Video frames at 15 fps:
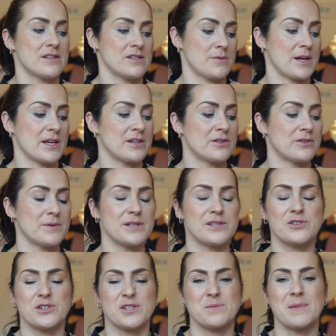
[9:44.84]
so I can always
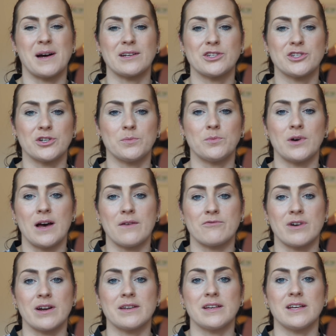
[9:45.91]
just match up
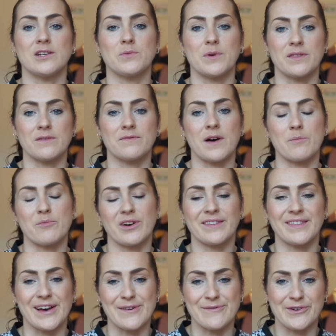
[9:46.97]
whatever I need with the
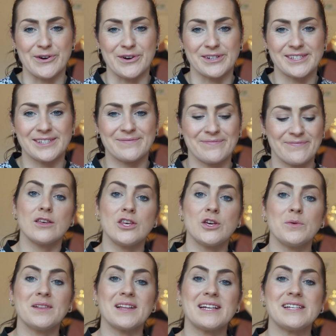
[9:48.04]
fabric that I've got.
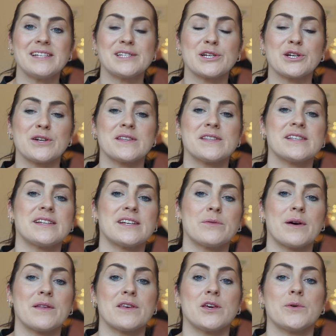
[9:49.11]
You will then need to consider
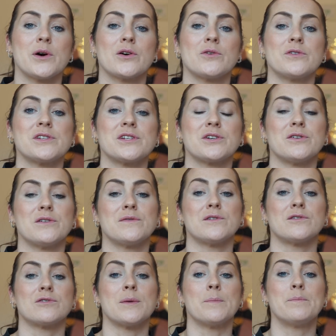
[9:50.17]
whether you are going to go
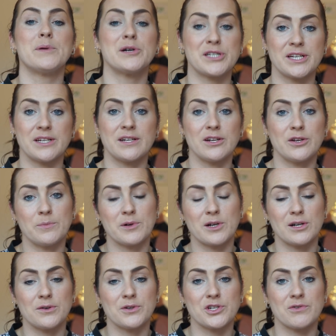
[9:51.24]
for a button loop
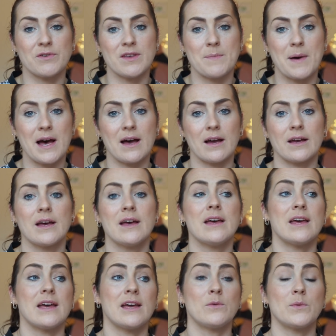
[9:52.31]
closure at the back,
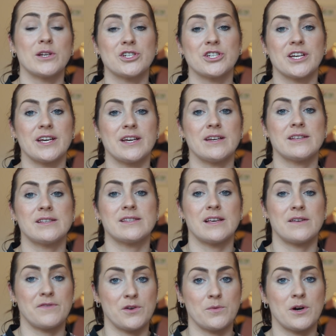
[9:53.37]
in which case,
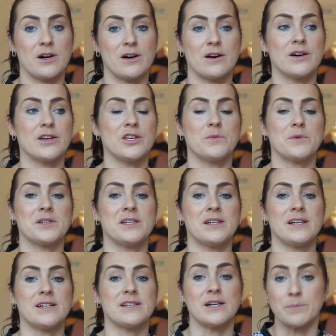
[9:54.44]
if you are, you would
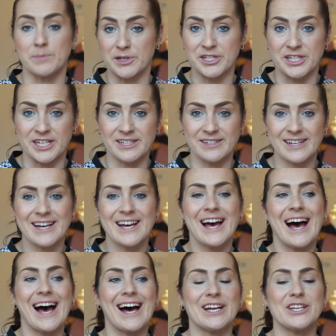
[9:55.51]
need a button
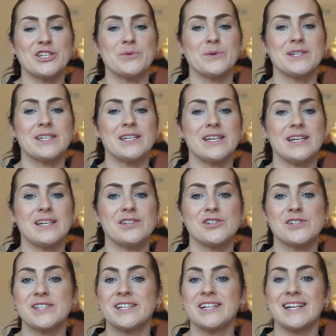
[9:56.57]
and you would need
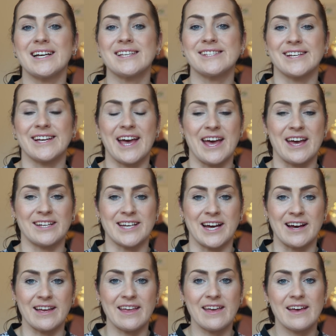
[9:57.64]
just an elastic hair
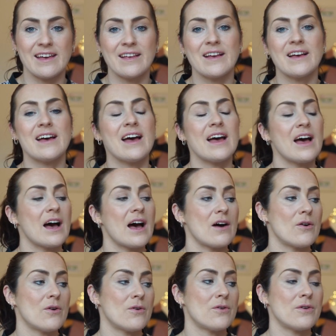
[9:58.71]
tie.
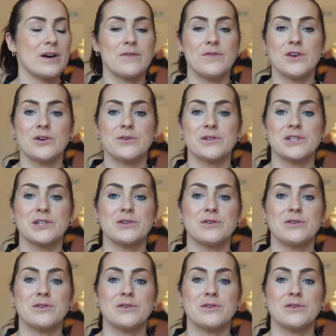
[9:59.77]
Or if you're going to